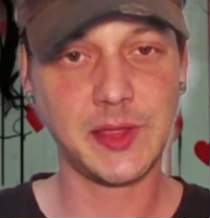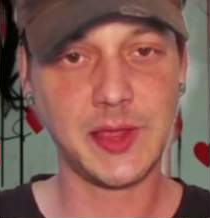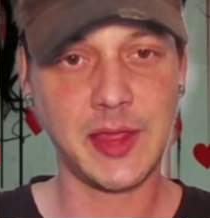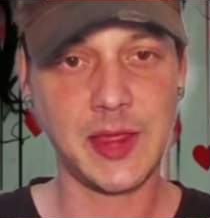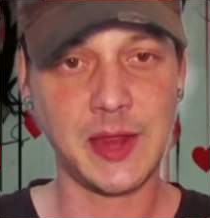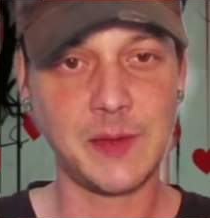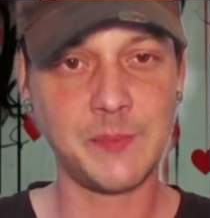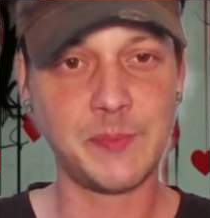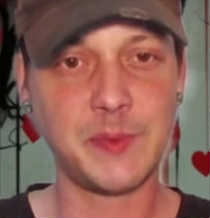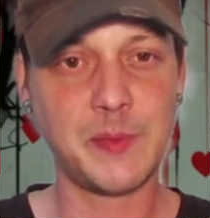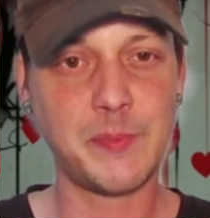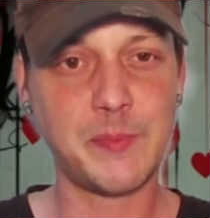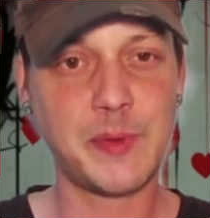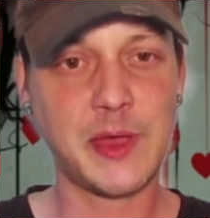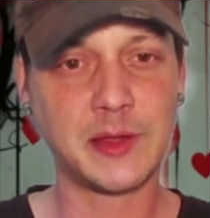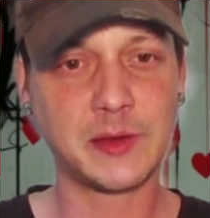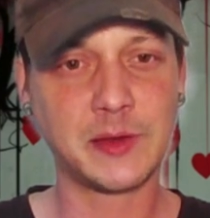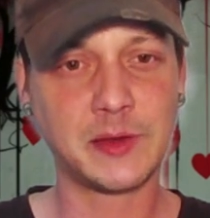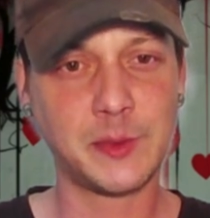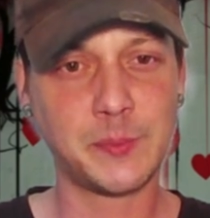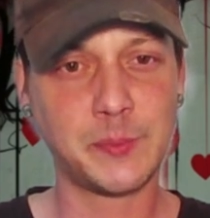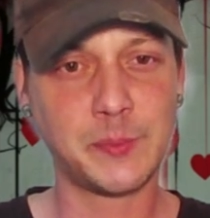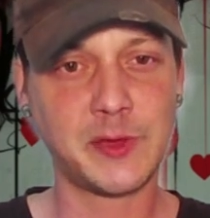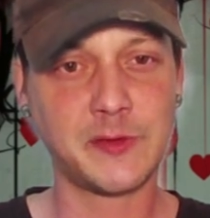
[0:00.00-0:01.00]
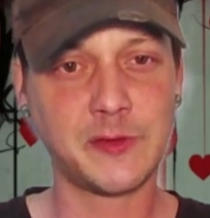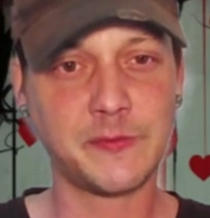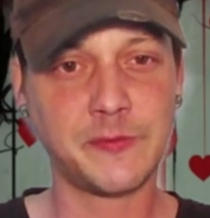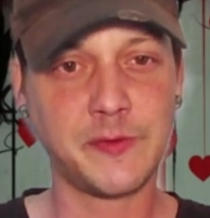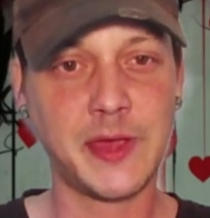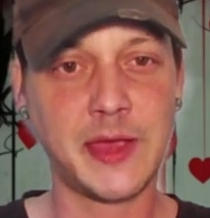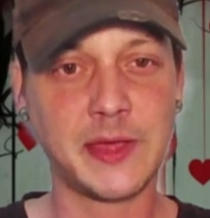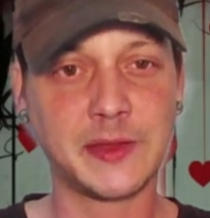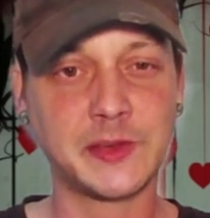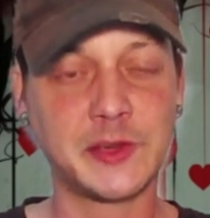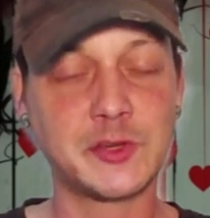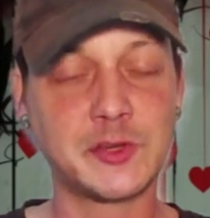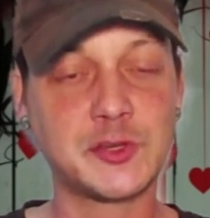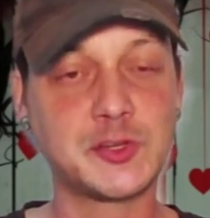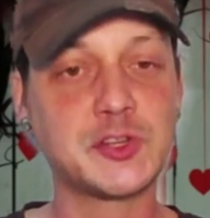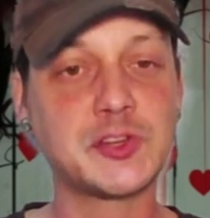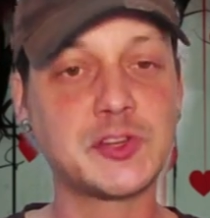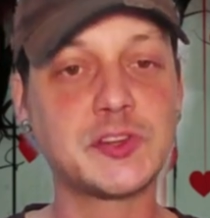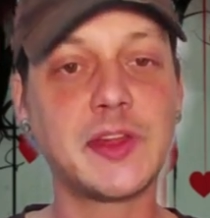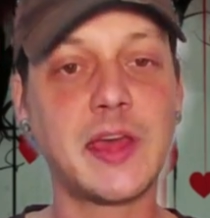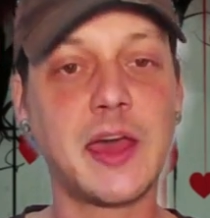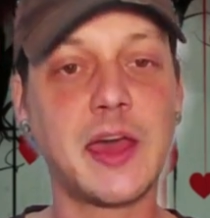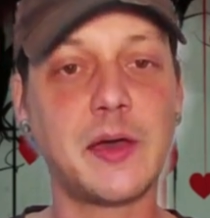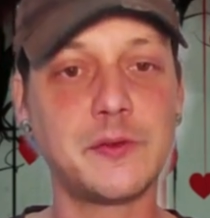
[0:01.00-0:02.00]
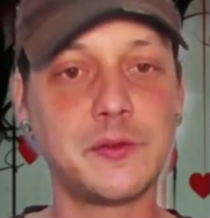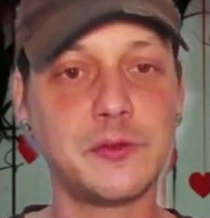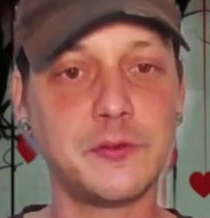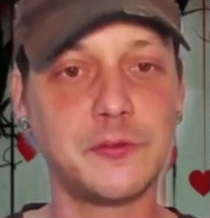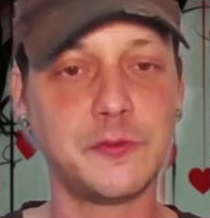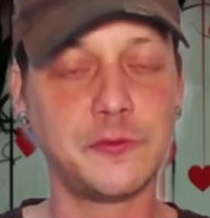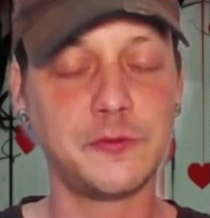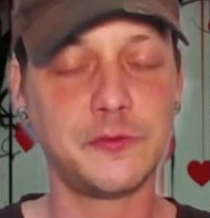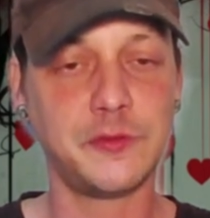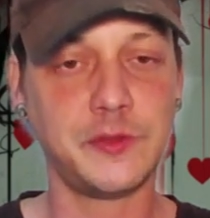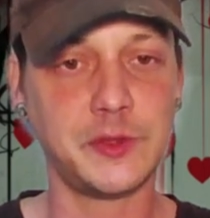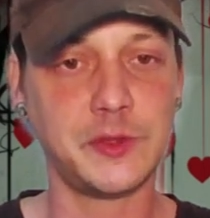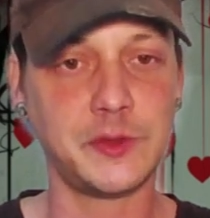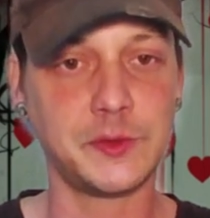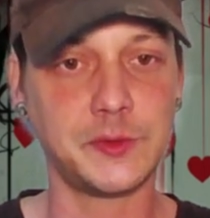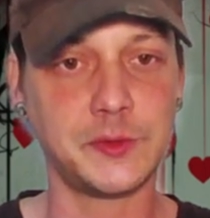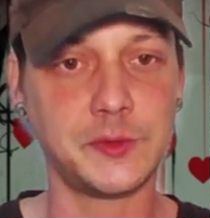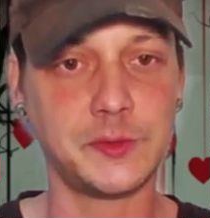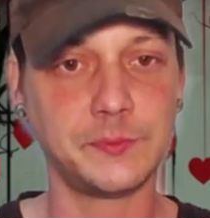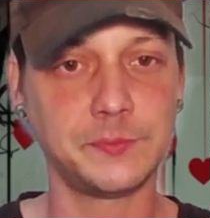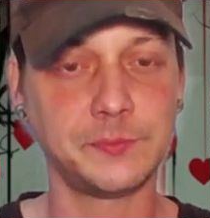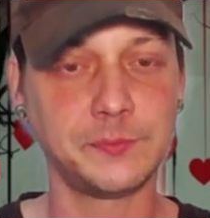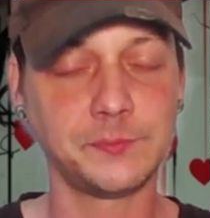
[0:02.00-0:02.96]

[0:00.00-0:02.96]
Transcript: it can't be backed up by facts. It's just how you feel.